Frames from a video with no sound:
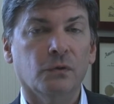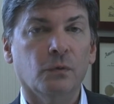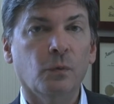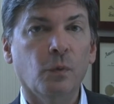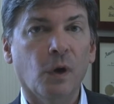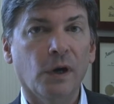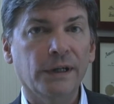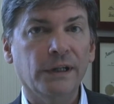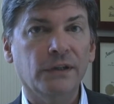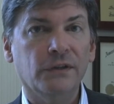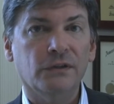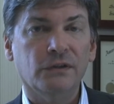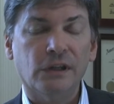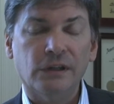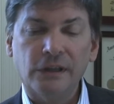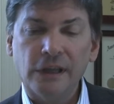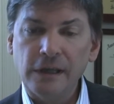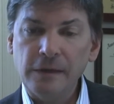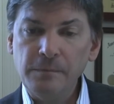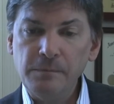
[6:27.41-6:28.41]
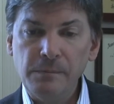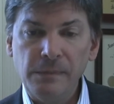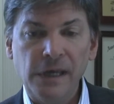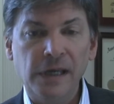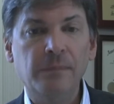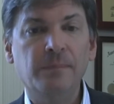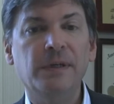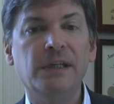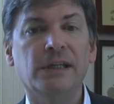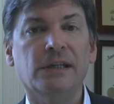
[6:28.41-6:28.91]
One is that they
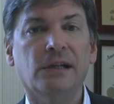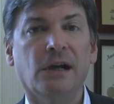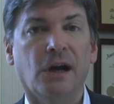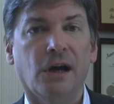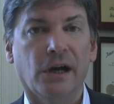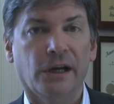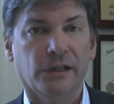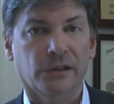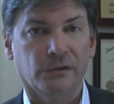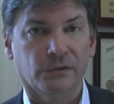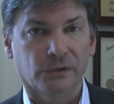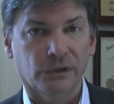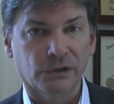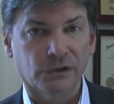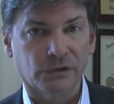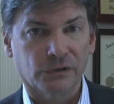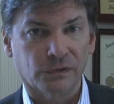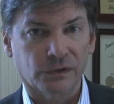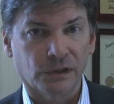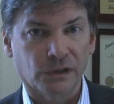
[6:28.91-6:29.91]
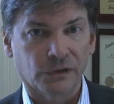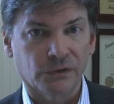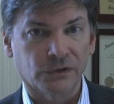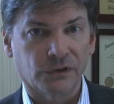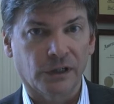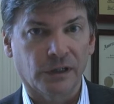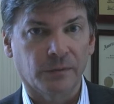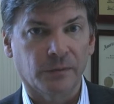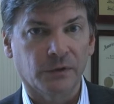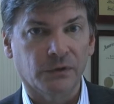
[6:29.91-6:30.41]
may be at higher risk for
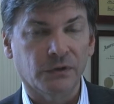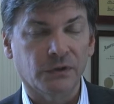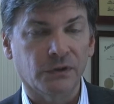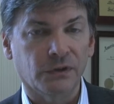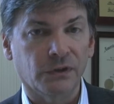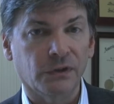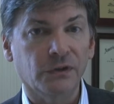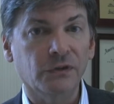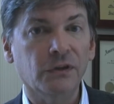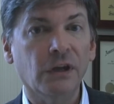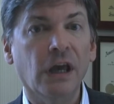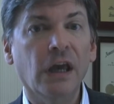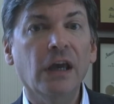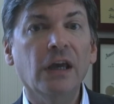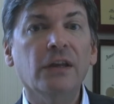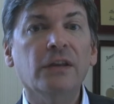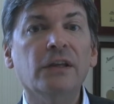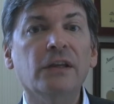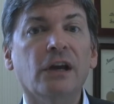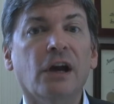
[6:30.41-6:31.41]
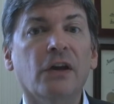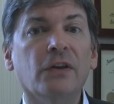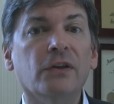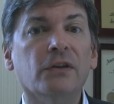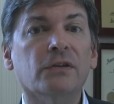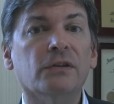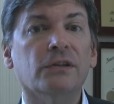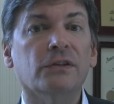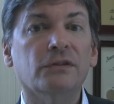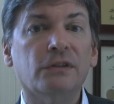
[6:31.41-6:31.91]
Alzheimer's disease. The other
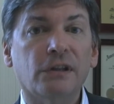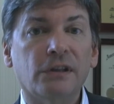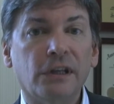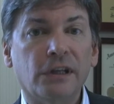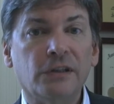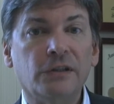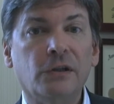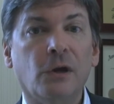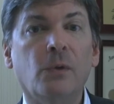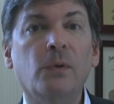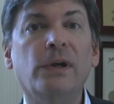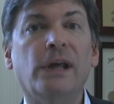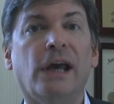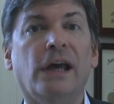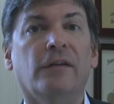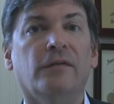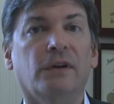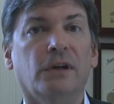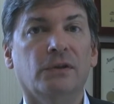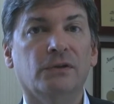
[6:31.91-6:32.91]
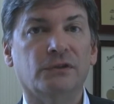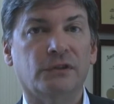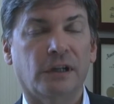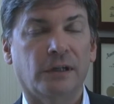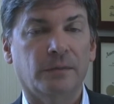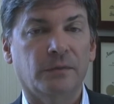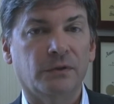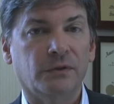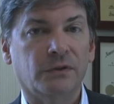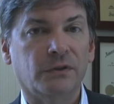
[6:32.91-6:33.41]
is that they don't have
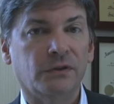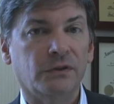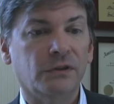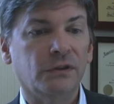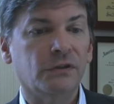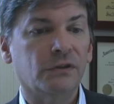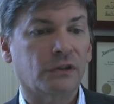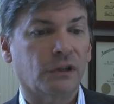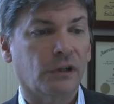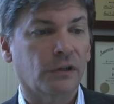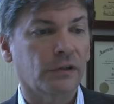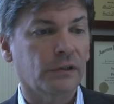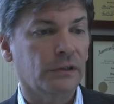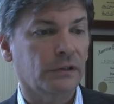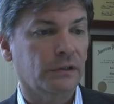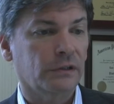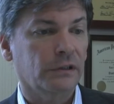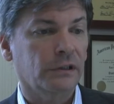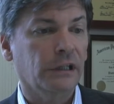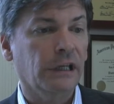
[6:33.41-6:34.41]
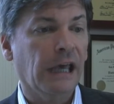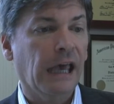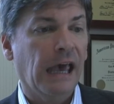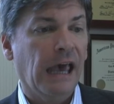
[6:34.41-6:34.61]
Alzheimer's disease currently.